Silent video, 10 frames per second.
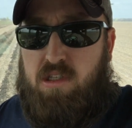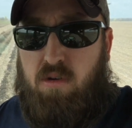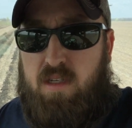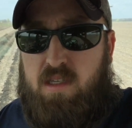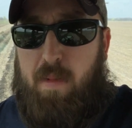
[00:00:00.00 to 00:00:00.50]

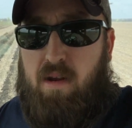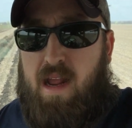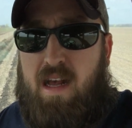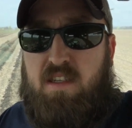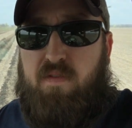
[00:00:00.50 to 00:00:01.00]
It's always about
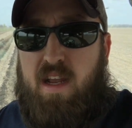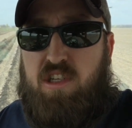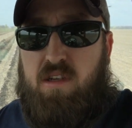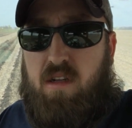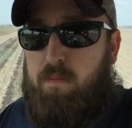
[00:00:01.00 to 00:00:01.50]

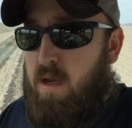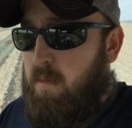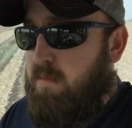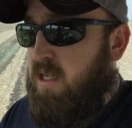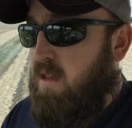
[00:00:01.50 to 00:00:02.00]
conservation and
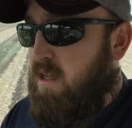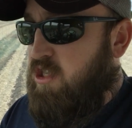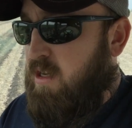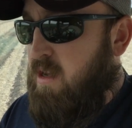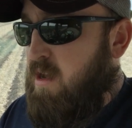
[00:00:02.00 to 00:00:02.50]
minimum
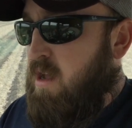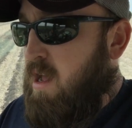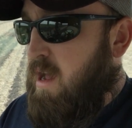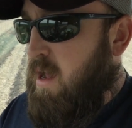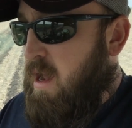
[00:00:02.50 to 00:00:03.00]
tillage, and
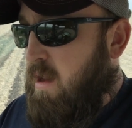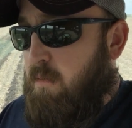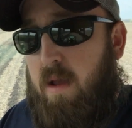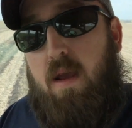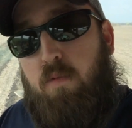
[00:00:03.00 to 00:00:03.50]

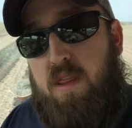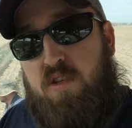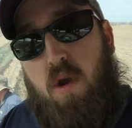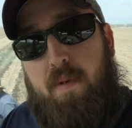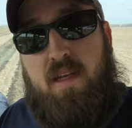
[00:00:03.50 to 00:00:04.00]
with
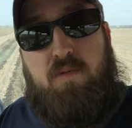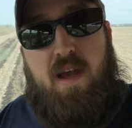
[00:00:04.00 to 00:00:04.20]
soybeans